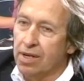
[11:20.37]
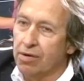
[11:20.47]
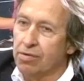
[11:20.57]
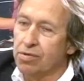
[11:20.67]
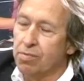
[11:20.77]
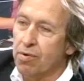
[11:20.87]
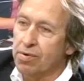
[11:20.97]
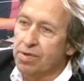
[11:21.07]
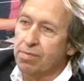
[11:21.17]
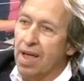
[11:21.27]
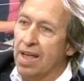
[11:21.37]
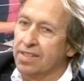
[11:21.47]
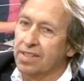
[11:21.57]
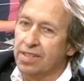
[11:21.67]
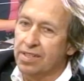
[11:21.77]
Consumerism, as
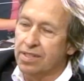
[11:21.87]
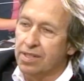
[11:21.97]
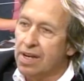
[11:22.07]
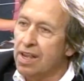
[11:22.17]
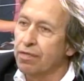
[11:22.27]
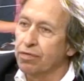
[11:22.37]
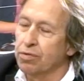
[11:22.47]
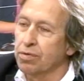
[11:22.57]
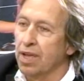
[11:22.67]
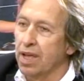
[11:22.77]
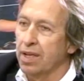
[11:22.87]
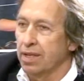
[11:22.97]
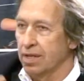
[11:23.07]
it is lived today